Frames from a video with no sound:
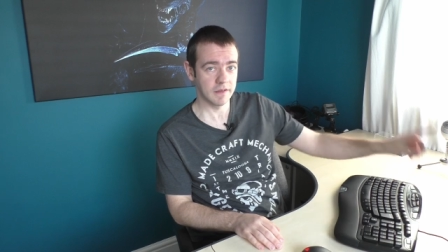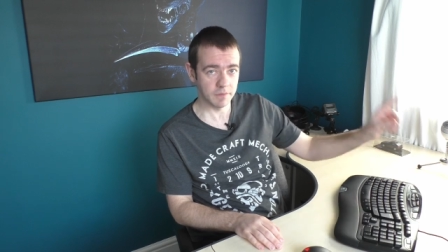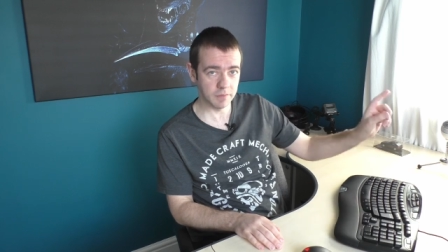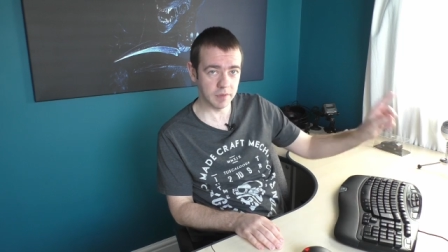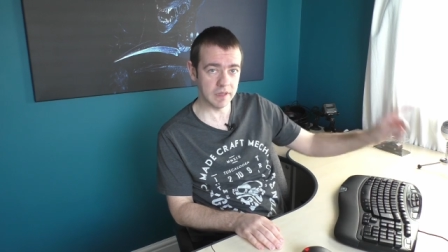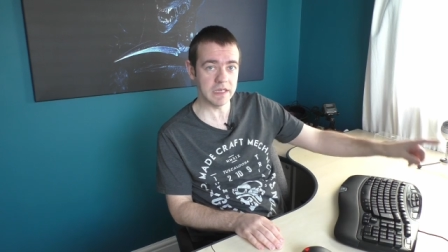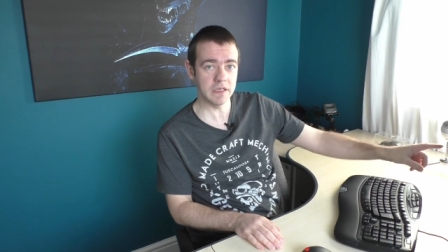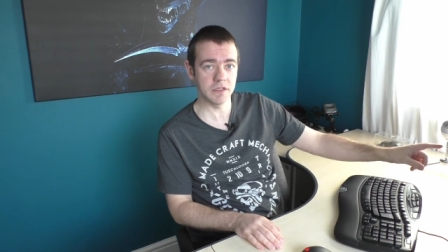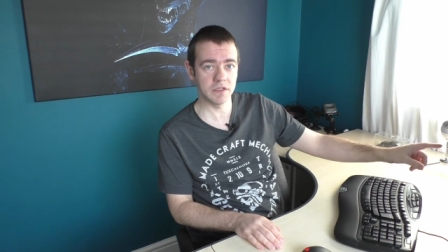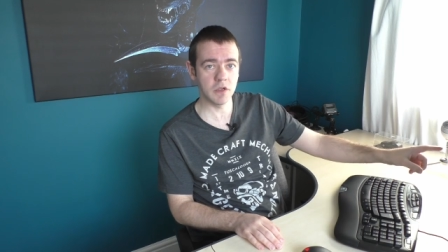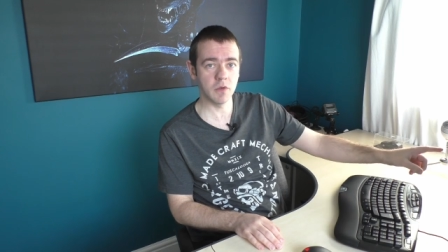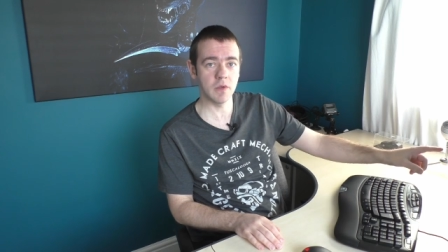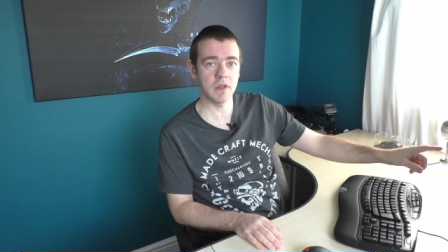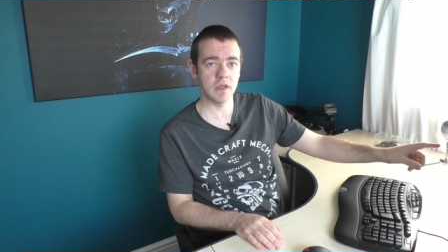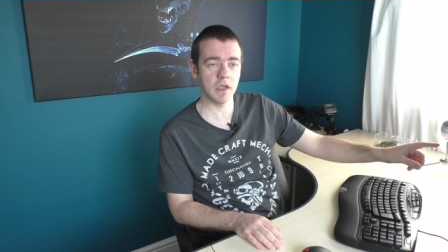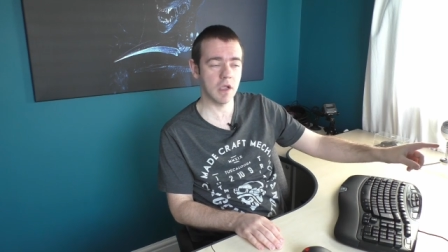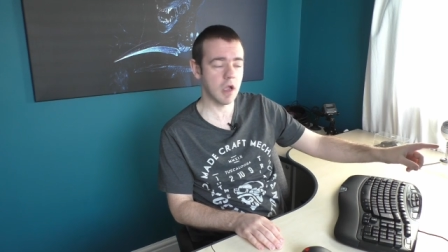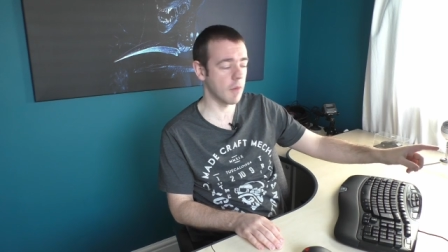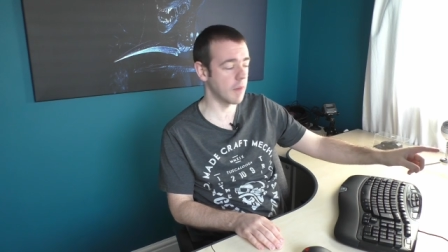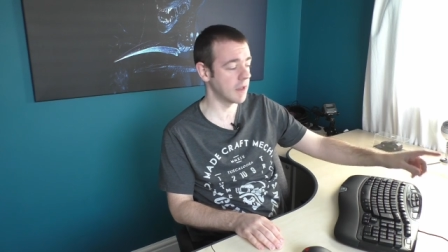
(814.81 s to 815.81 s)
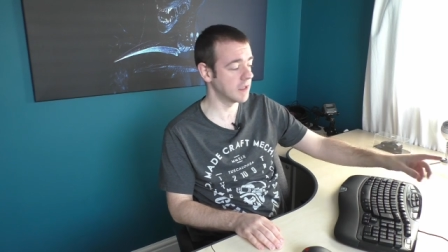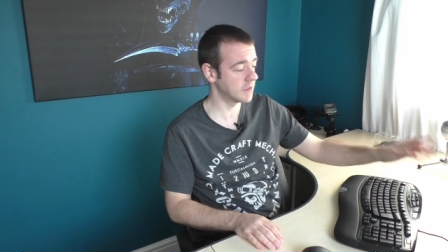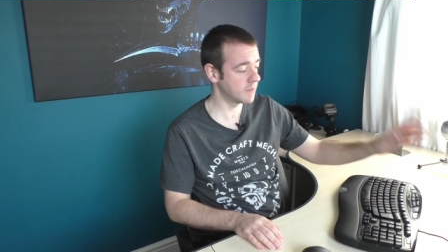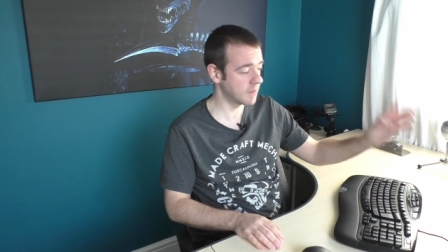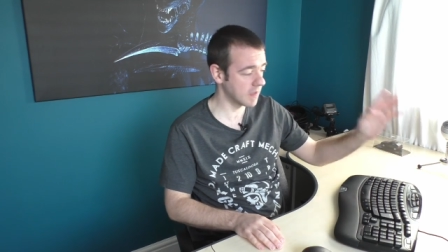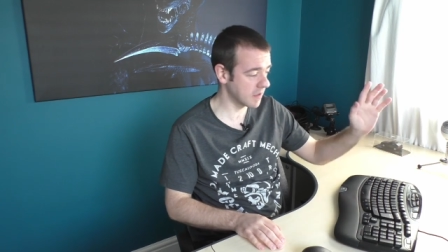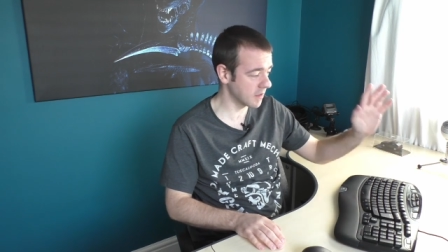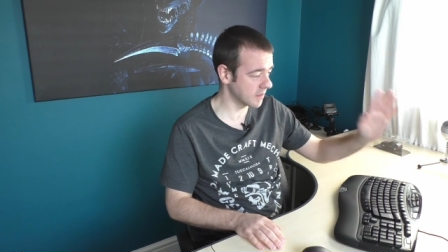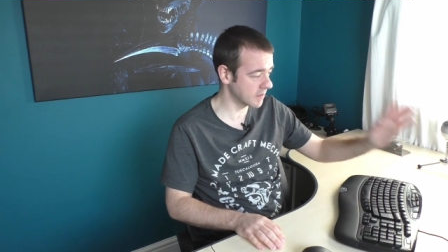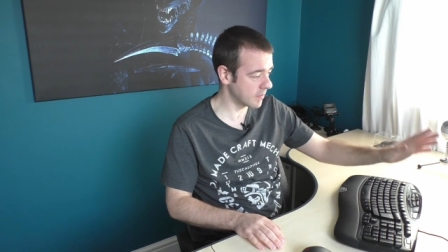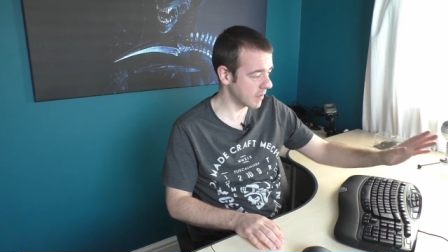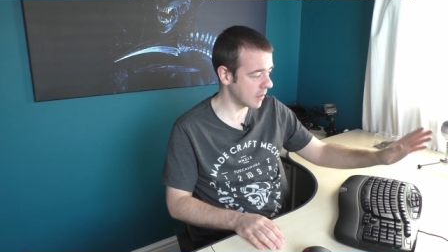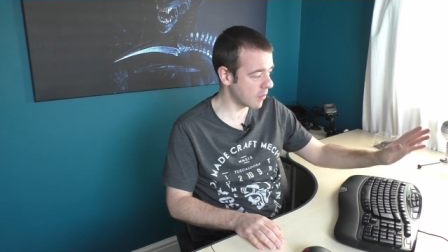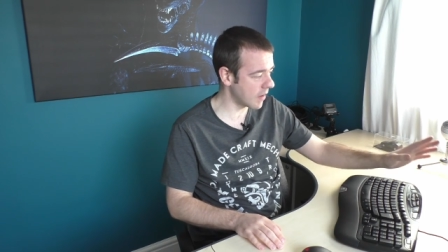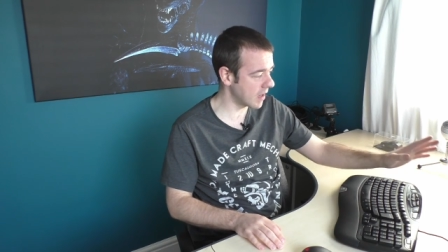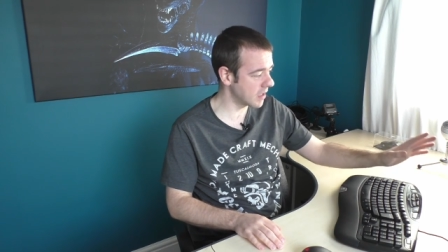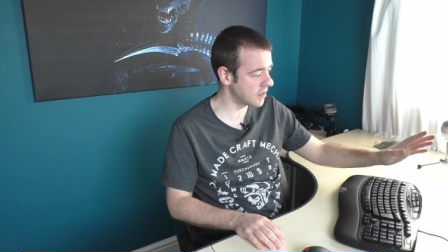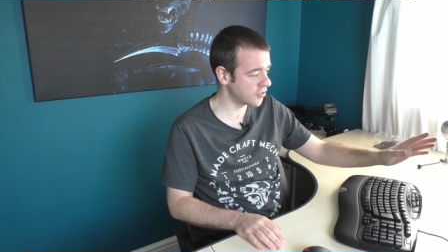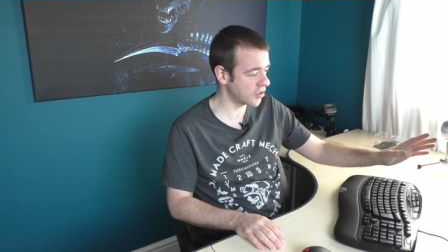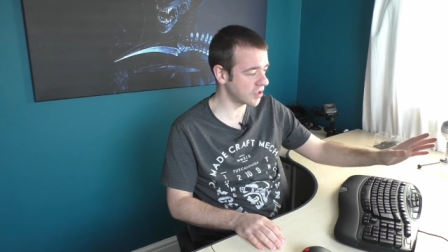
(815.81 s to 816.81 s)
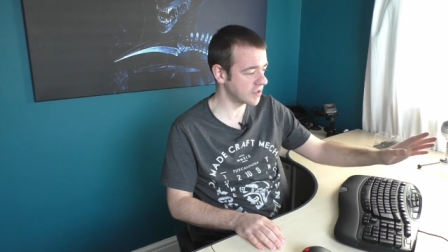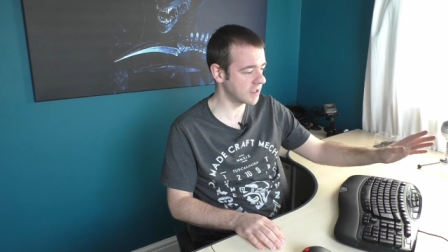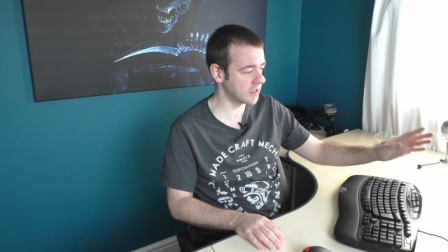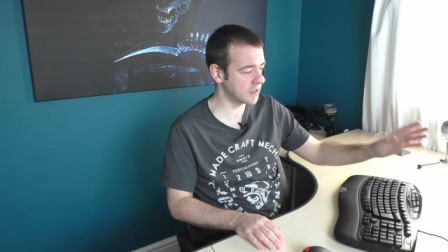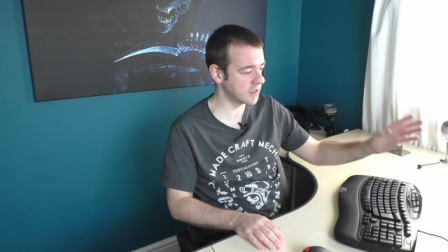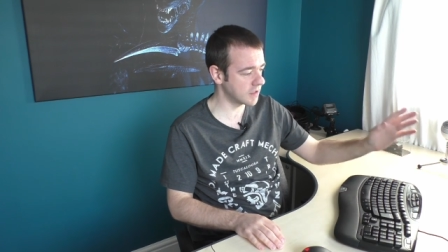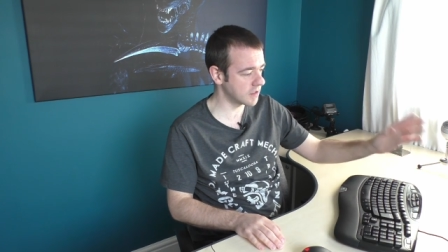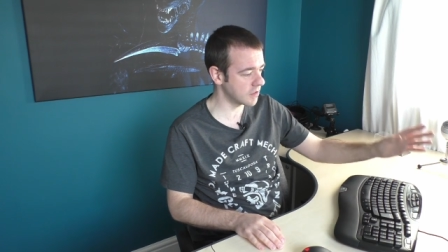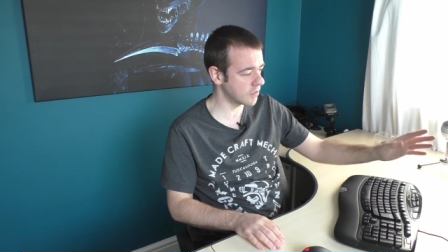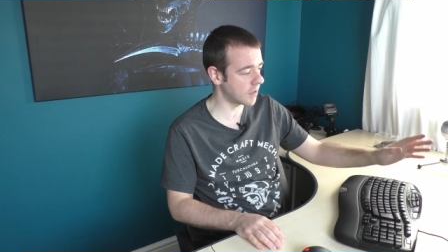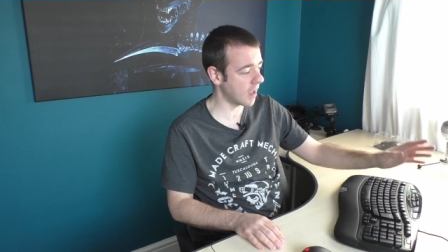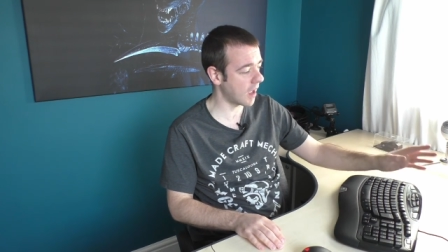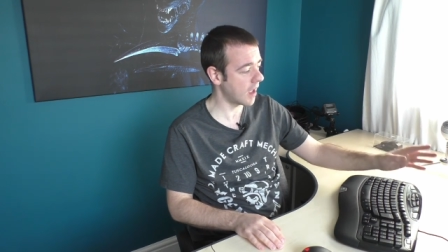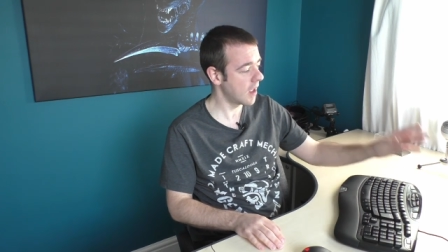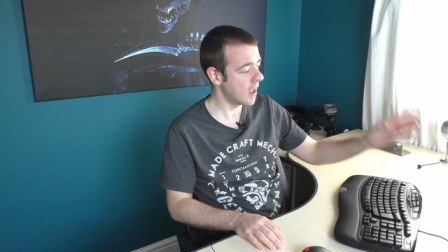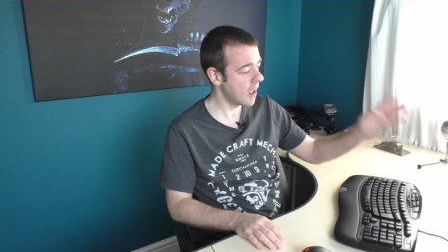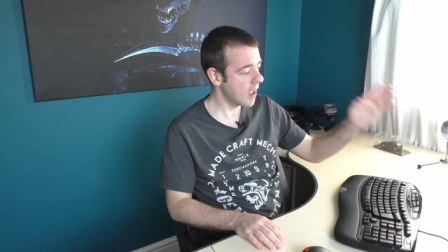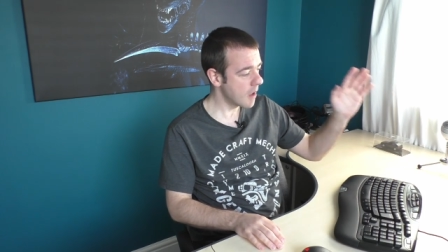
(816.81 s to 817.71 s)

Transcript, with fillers: Please do in the comments because I'd be quite interested to do that.